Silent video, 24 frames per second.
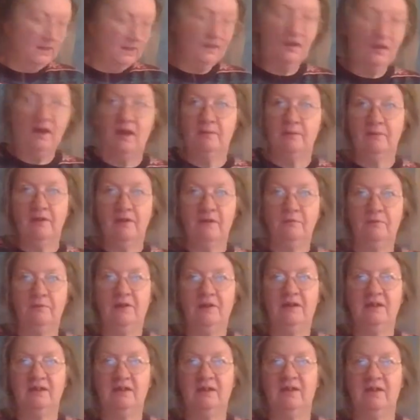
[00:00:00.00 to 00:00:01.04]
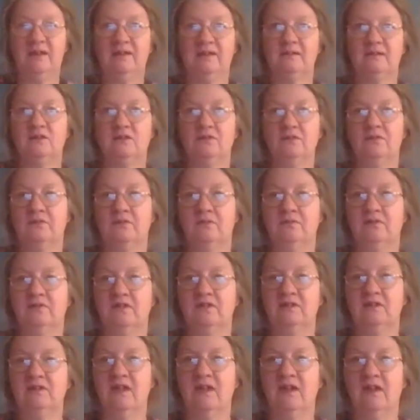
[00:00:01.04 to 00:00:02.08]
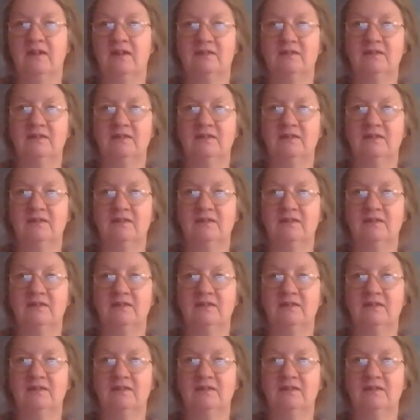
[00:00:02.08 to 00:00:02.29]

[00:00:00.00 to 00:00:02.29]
I mean, when it gets to the recycle